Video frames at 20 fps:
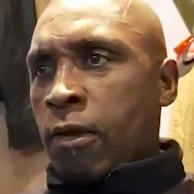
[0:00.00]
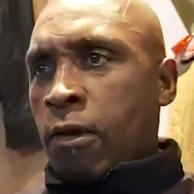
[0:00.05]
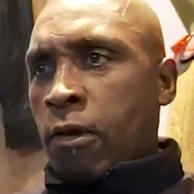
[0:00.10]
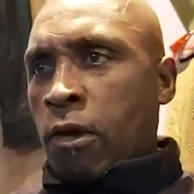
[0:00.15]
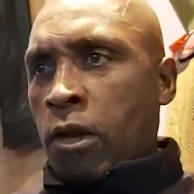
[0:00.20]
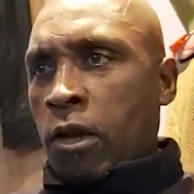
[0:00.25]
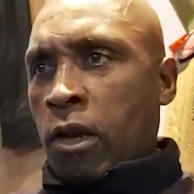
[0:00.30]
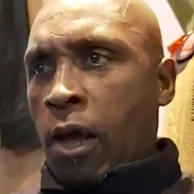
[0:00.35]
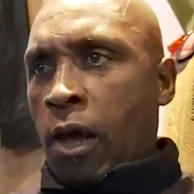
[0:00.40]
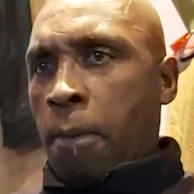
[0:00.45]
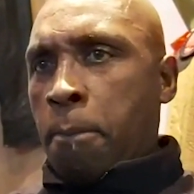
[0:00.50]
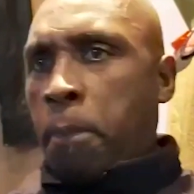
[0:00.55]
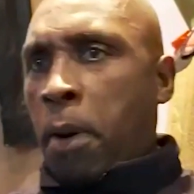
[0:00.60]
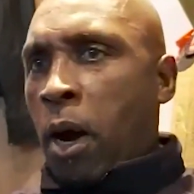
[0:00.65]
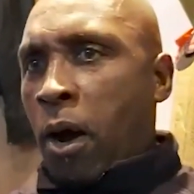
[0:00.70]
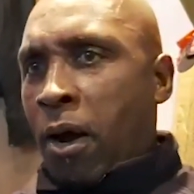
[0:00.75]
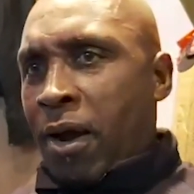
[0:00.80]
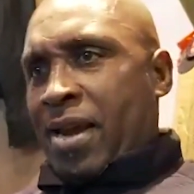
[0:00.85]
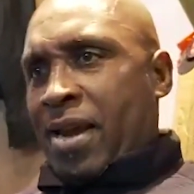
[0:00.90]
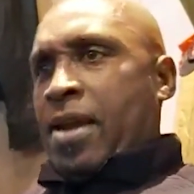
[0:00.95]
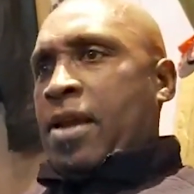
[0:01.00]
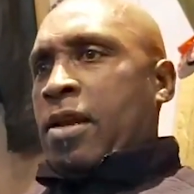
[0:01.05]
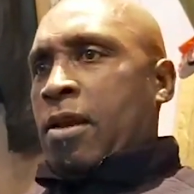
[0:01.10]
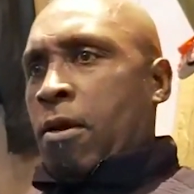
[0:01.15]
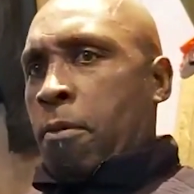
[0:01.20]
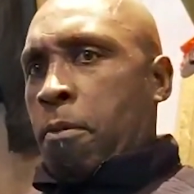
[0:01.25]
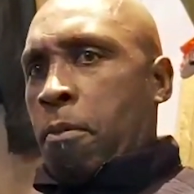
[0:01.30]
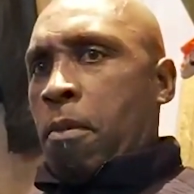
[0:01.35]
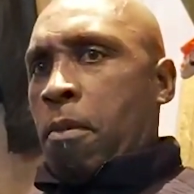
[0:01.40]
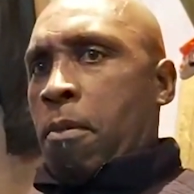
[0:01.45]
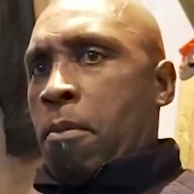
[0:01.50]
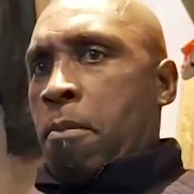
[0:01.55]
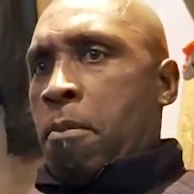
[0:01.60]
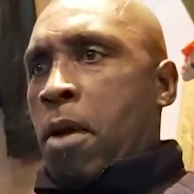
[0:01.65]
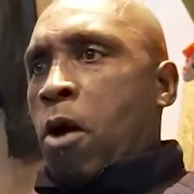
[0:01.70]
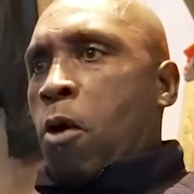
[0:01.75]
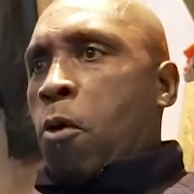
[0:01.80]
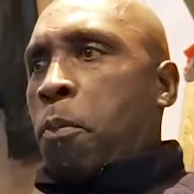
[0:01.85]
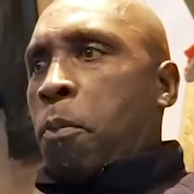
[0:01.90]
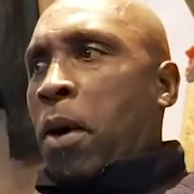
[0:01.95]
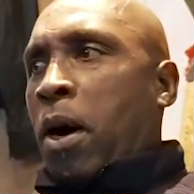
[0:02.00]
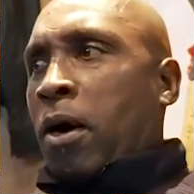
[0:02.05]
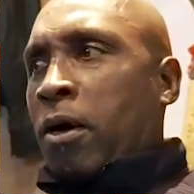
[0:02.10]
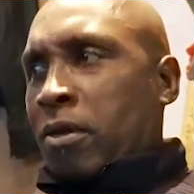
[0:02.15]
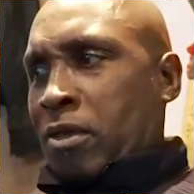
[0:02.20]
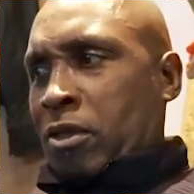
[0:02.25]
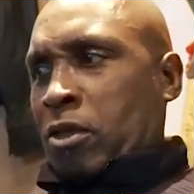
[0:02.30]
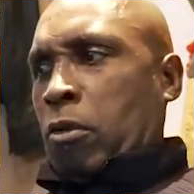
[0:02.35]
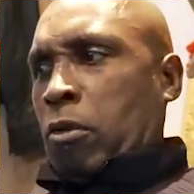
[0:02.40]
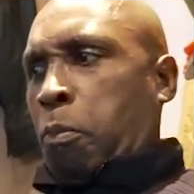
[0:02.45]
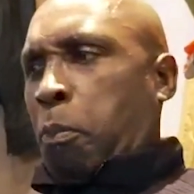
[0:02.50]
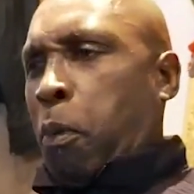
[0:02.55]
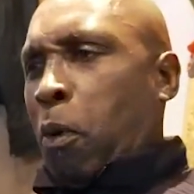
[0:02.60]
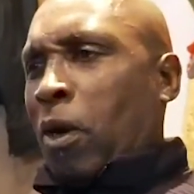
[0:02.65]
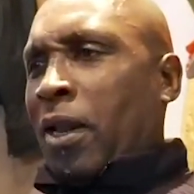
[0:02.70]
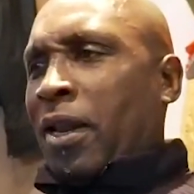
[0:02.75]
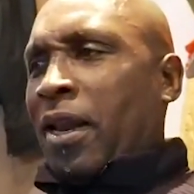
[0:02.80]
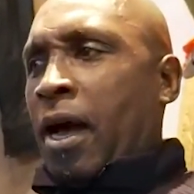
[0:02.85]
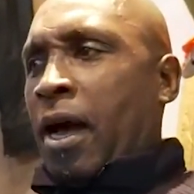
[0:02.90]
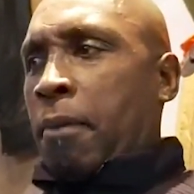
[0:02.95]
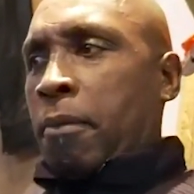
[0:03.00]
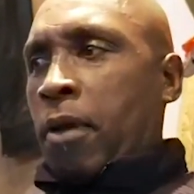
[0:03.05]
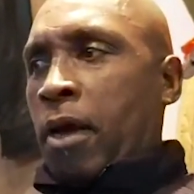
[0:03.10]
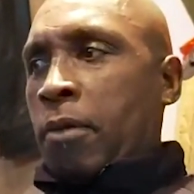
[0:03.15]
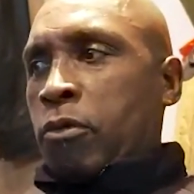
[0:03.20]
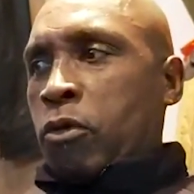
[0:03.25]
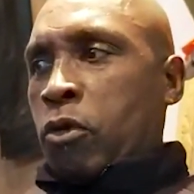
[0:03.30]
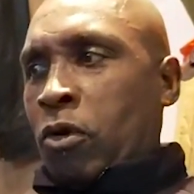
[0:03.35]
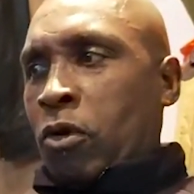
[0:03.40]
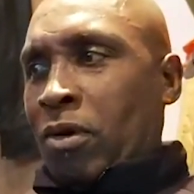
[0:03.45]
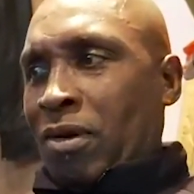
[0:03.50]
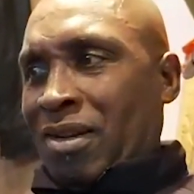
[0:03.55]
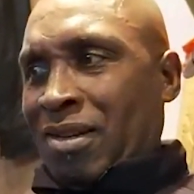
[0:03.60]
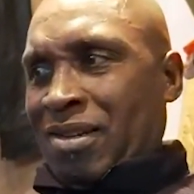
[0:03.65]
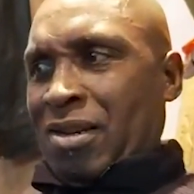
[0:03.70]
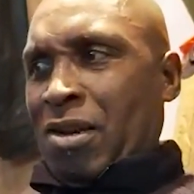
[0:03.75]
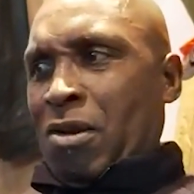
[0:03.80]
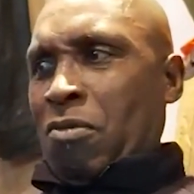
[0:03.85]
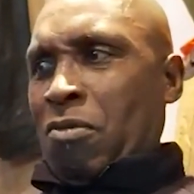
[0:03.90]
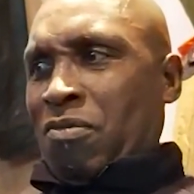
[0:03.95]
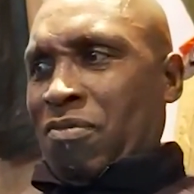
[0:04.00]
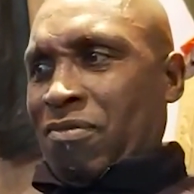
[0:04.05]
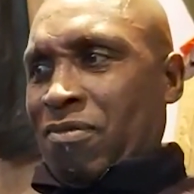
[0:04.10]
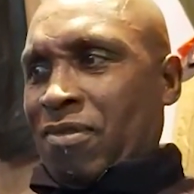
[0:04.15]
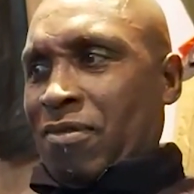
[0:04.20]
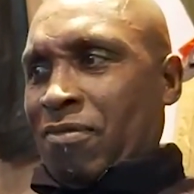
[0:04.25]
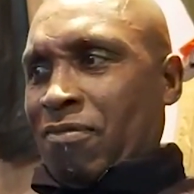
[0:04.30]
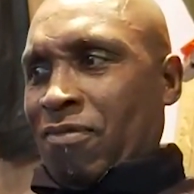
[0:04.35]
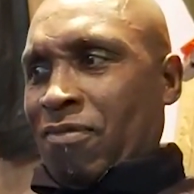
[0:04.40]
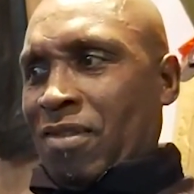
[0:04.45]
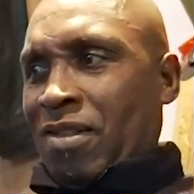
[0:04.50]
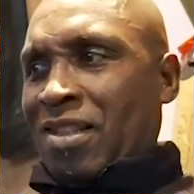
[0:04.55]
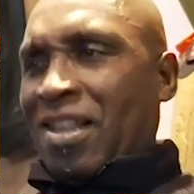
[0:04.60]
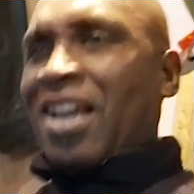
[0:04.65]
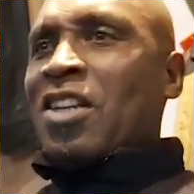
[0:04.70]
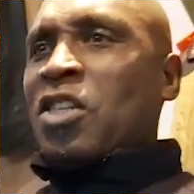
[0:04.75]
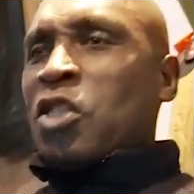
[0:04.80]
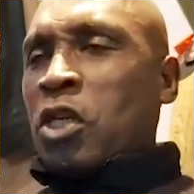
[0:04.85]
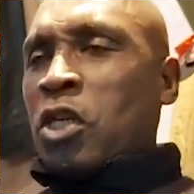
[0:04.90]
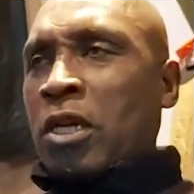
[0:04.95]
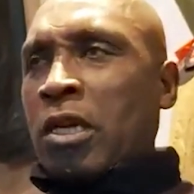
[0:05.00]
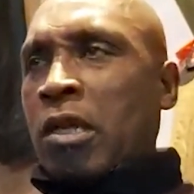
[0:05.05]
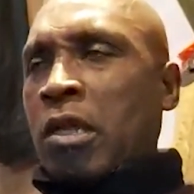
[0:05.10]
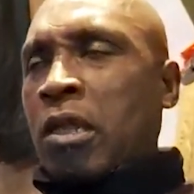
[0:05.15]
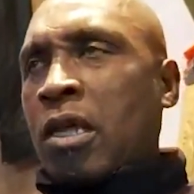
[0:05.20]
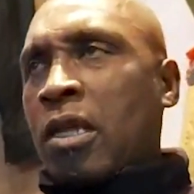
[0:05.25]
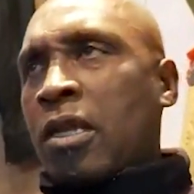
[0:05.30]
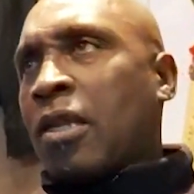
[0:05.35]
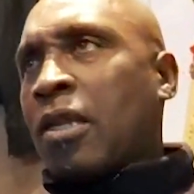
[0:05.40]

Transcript: like a bar hitting a metal bar to just pulling it up like I'm doing, like, you know, lunges, and